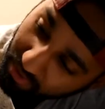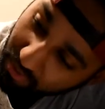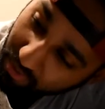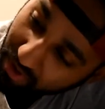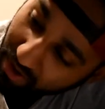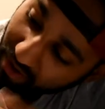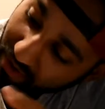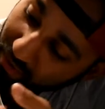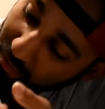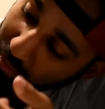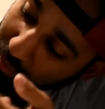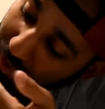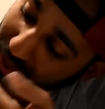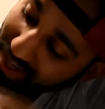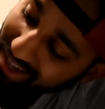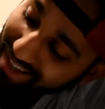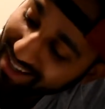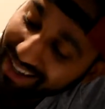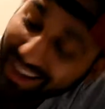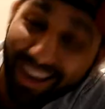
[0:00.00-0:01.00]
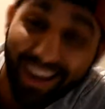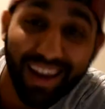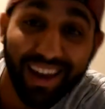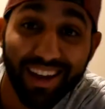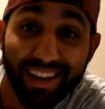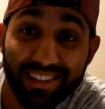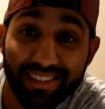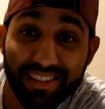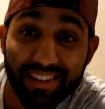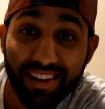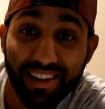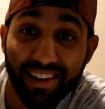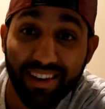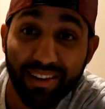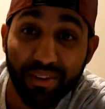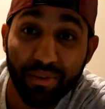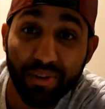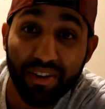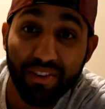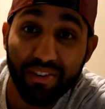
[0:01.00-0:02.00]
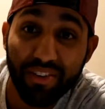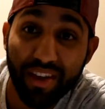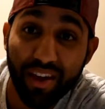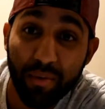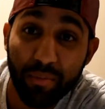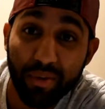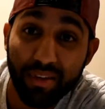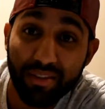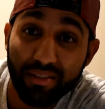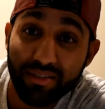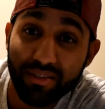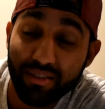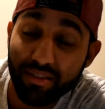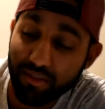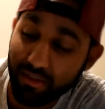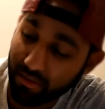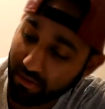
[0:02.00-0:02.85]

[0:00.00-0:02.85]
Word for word: We have picnic at Ascot, whatever that means.